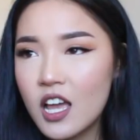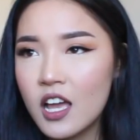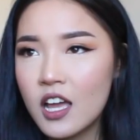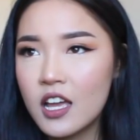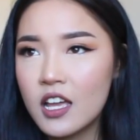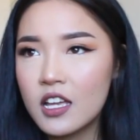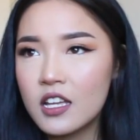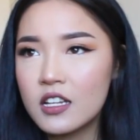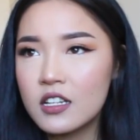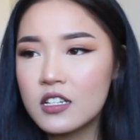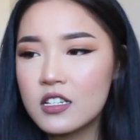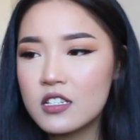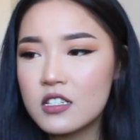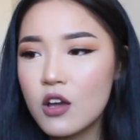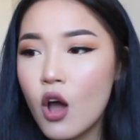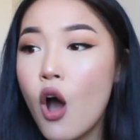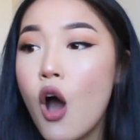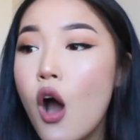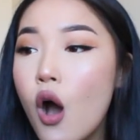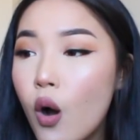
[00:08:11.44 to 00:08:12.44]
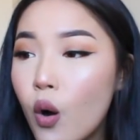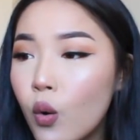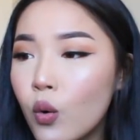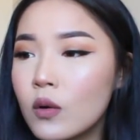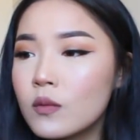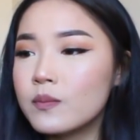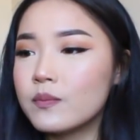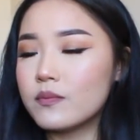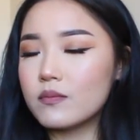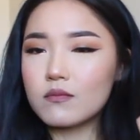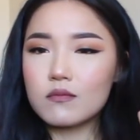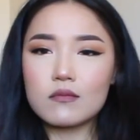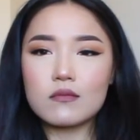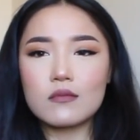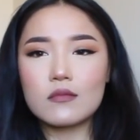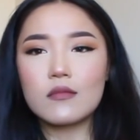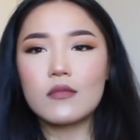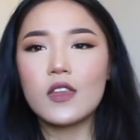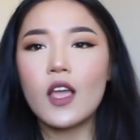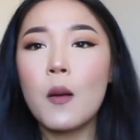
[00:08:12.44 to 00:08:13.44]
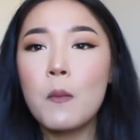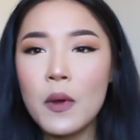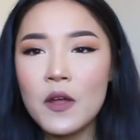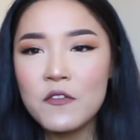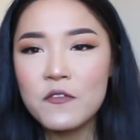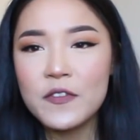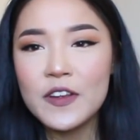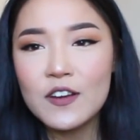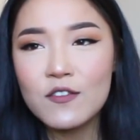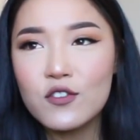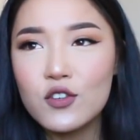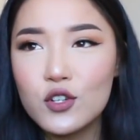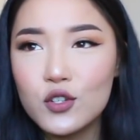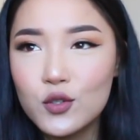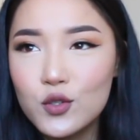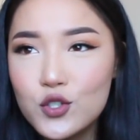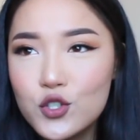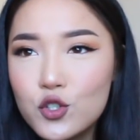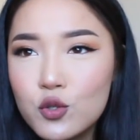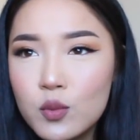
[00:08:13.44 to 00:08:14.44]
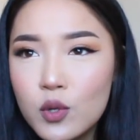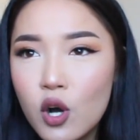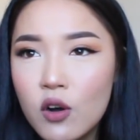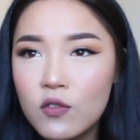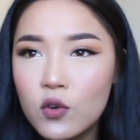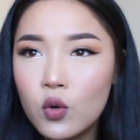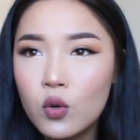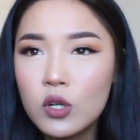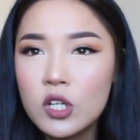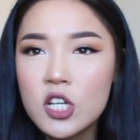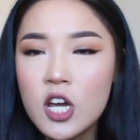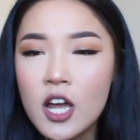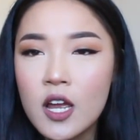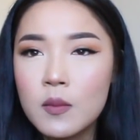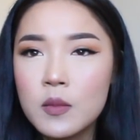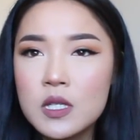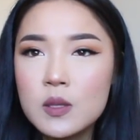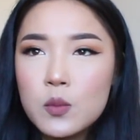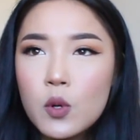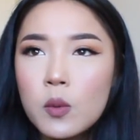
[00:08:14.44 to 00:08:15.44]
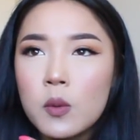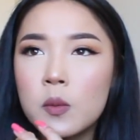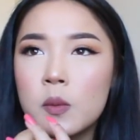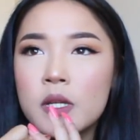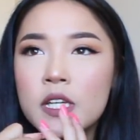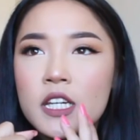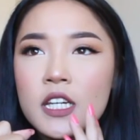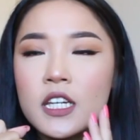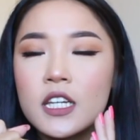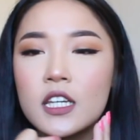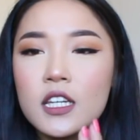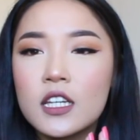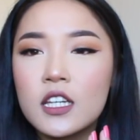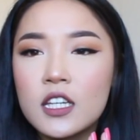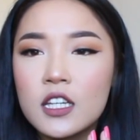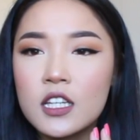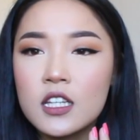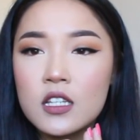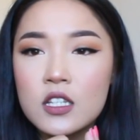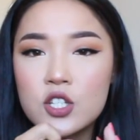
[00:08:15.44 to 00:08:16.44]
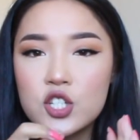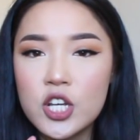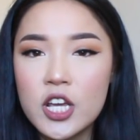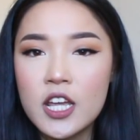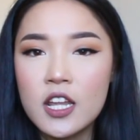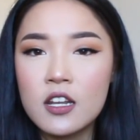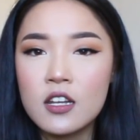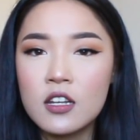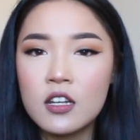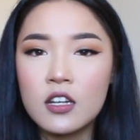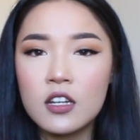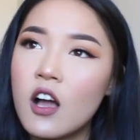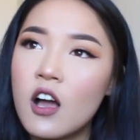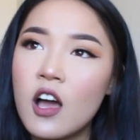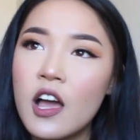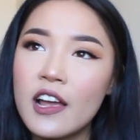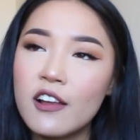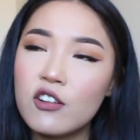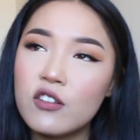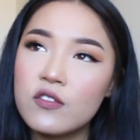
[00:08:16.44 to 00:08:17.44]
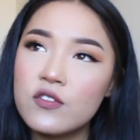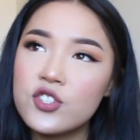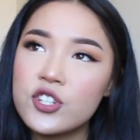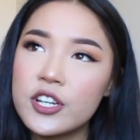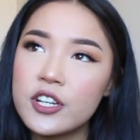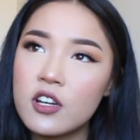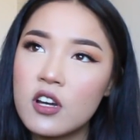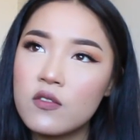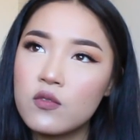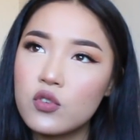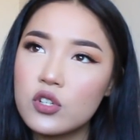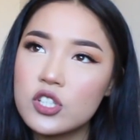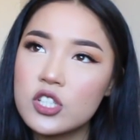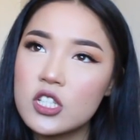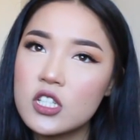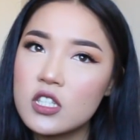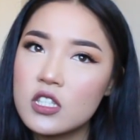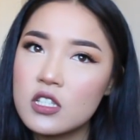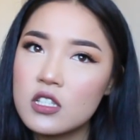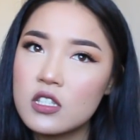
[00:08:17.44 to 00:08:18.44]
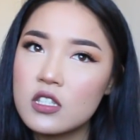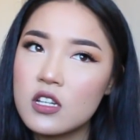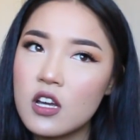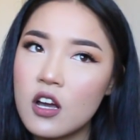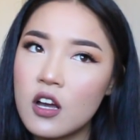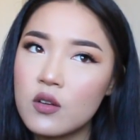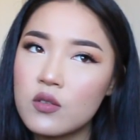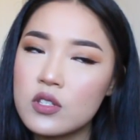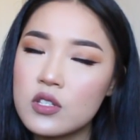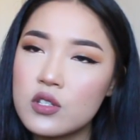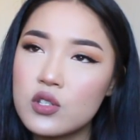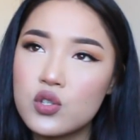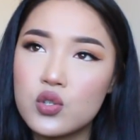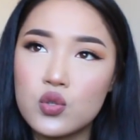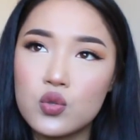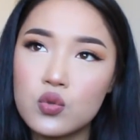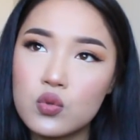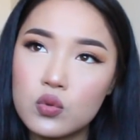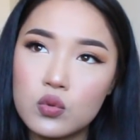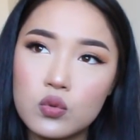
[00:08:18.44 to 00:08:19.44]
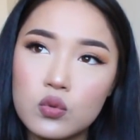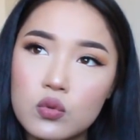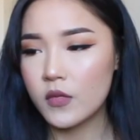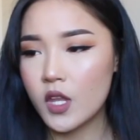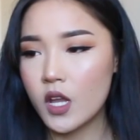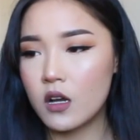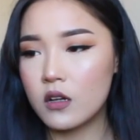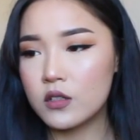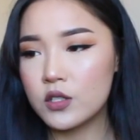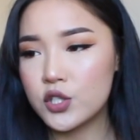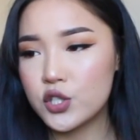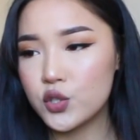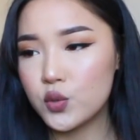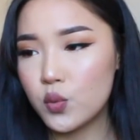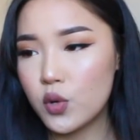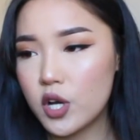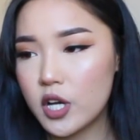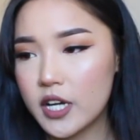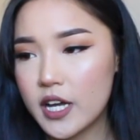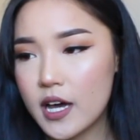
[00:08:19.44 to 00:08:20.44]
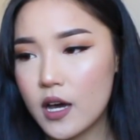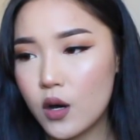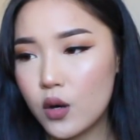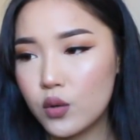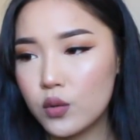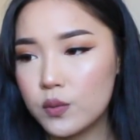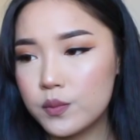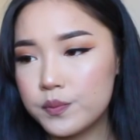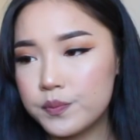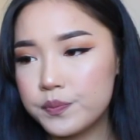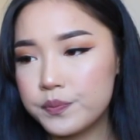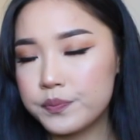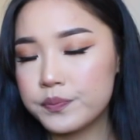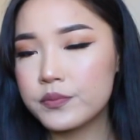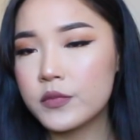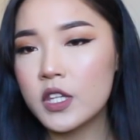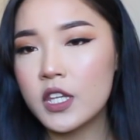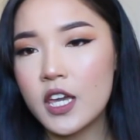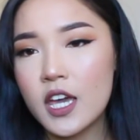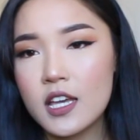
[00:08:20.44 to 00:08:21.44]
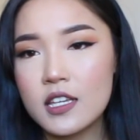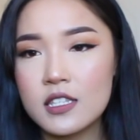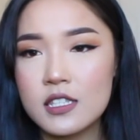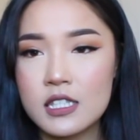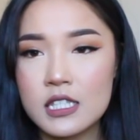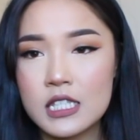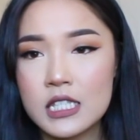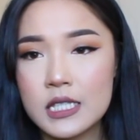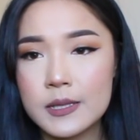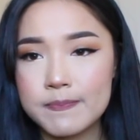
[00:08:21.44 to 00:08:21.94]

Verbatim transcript: And oh, my favorite YouTuber of all time is probably Jen. I love Jen. I've watched her since I was in school. Do you work out? Yes.